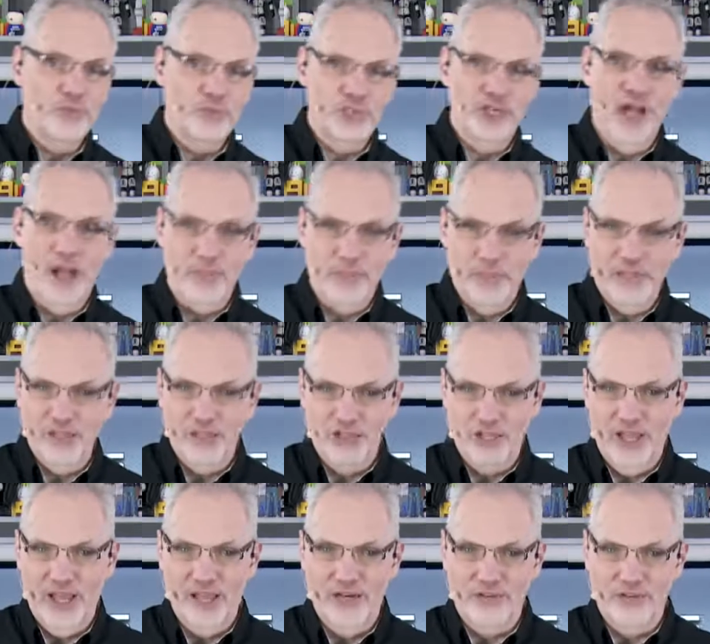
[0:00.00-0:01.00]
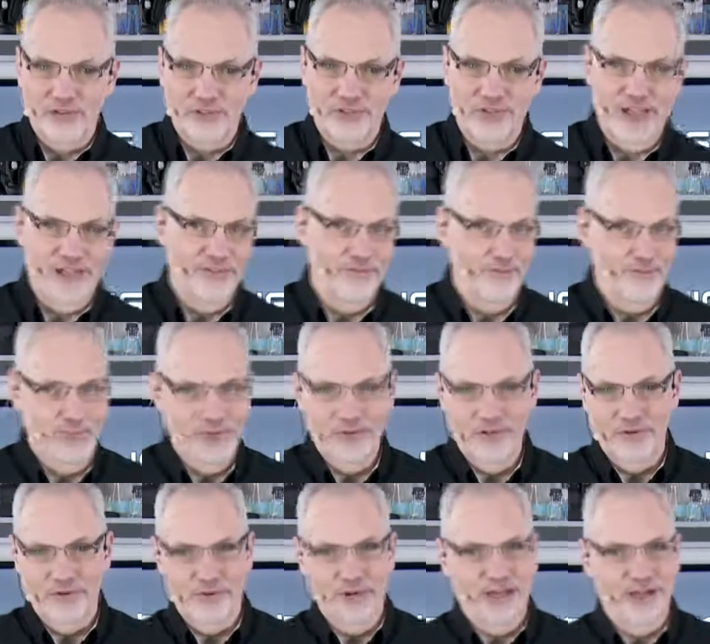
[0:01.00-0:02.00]
shopping channels have been
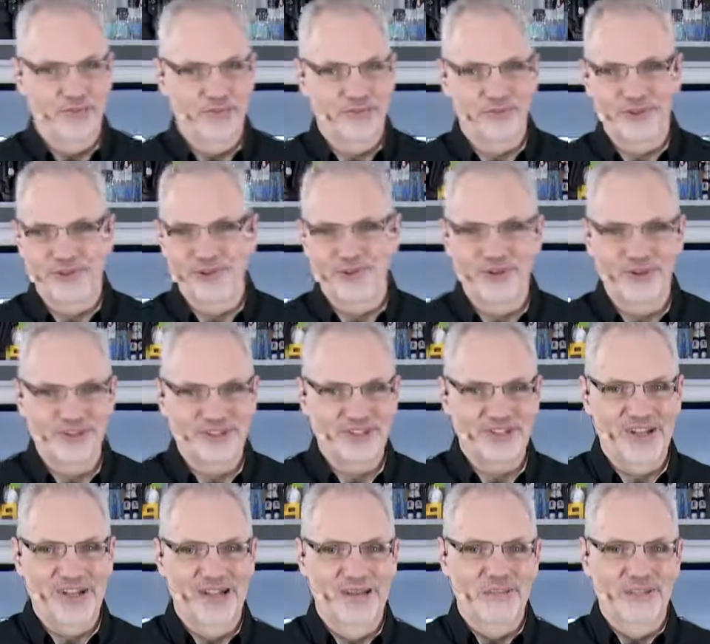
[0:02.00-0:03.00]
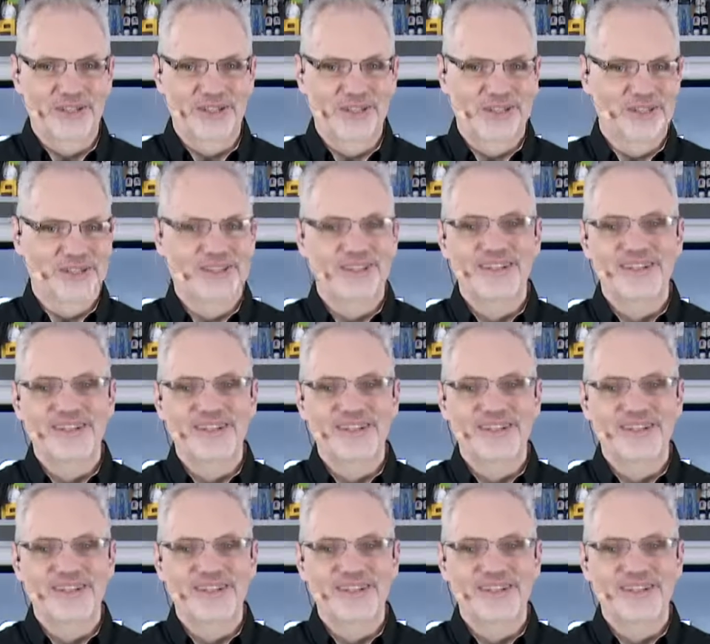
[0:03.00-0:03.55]
around for a long time, and they're